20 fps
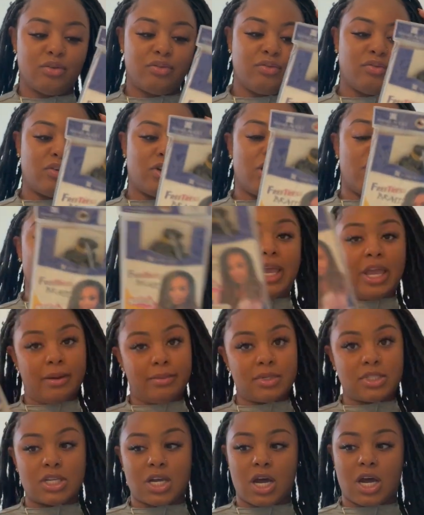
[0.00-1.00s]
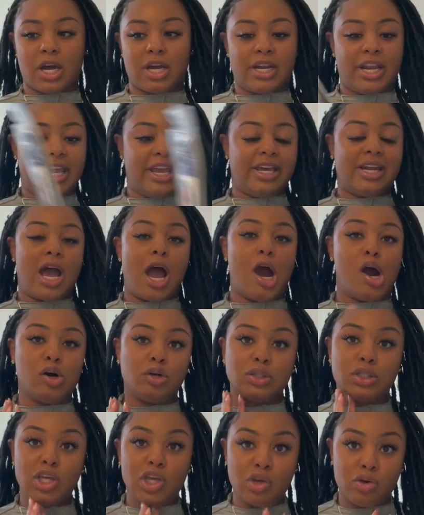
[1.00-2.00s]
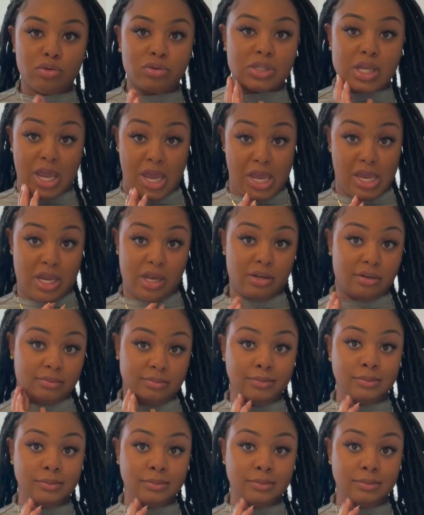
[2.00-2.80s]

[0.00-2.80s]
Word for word: from Amazon and I only used eight.